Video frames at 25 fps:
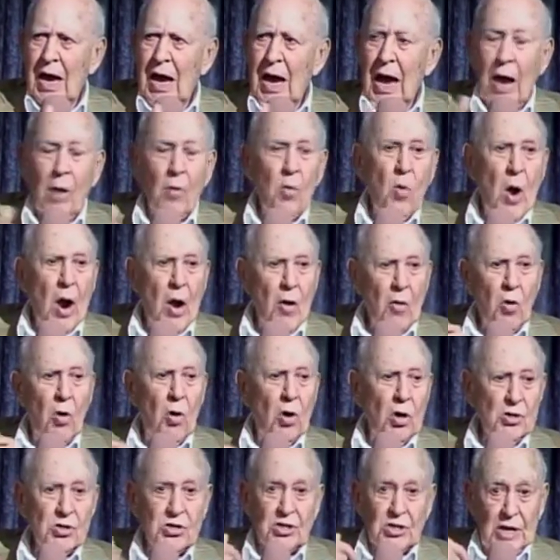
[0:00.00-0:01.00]
and we're
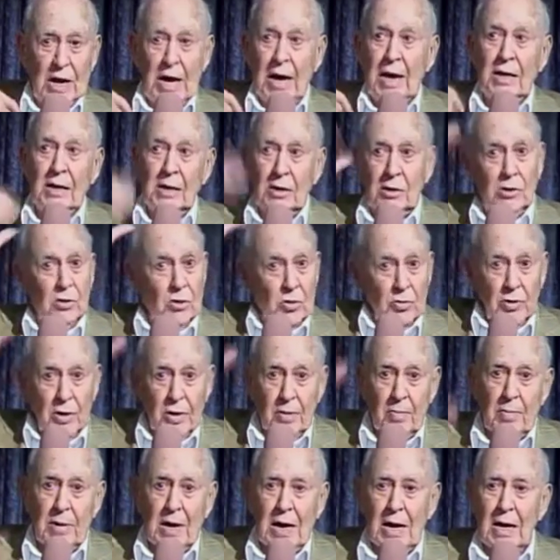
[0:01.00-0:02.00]
all saying,
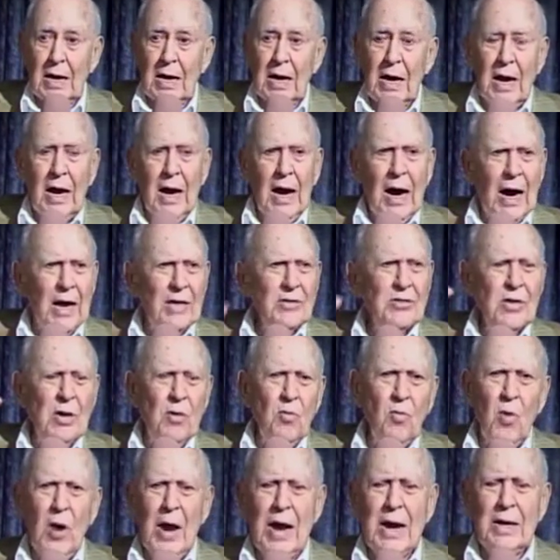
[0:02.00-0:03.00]
including me, I
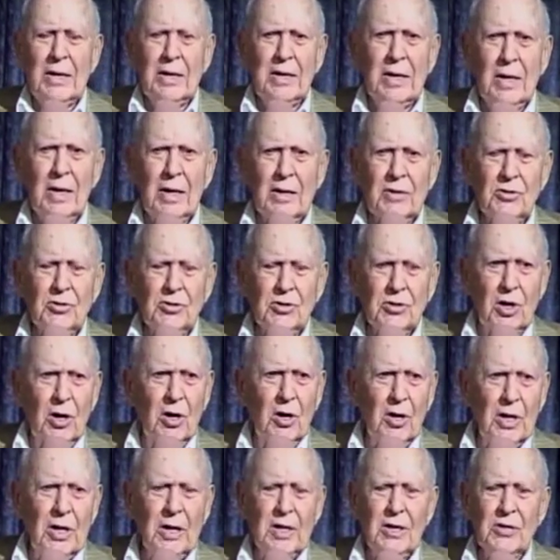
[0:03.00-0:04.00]
said, wait,
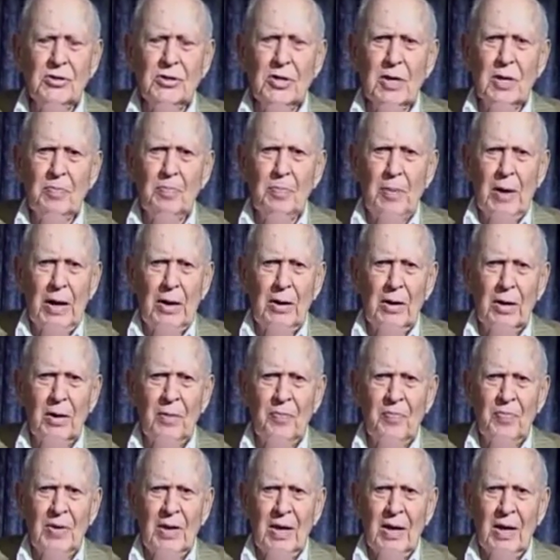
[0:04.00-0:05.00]
sir, isn't it
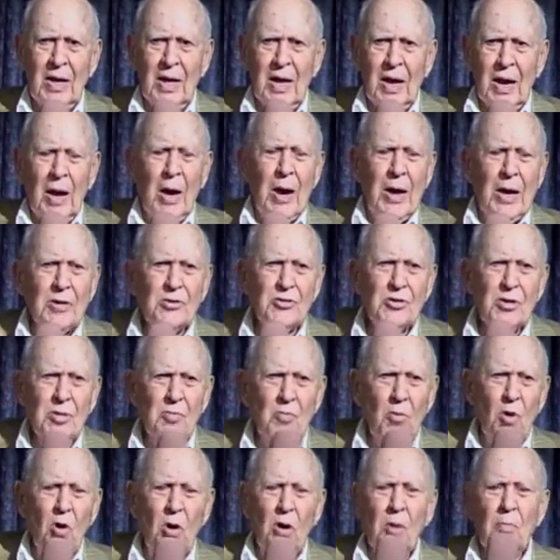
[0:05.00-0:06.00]
better? Now, isn't it
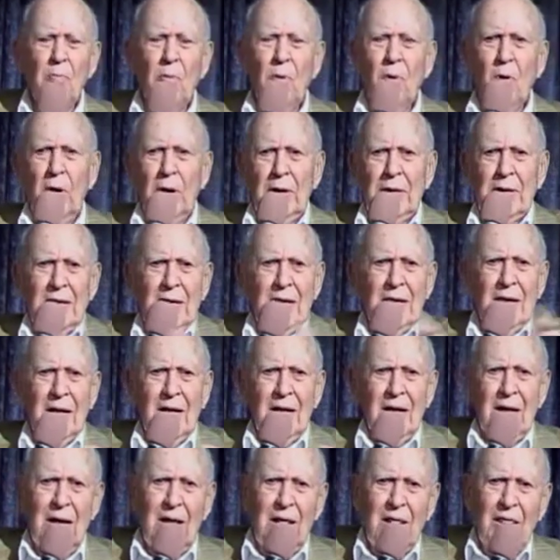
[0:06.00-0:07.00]
more important
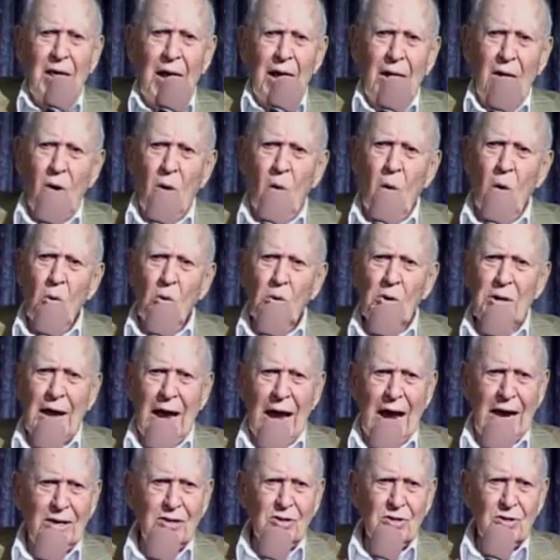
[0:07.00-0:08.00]
that old
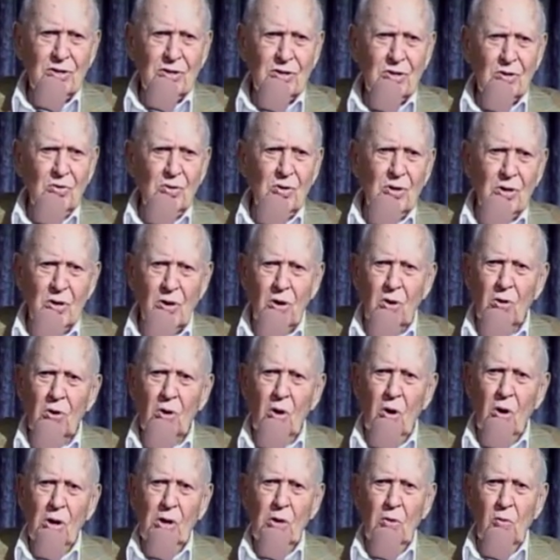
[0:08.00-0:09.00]
actors who can no
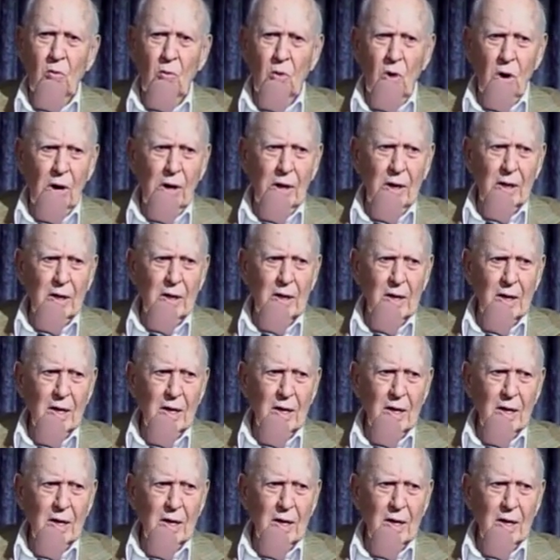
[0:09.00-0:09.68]
longer work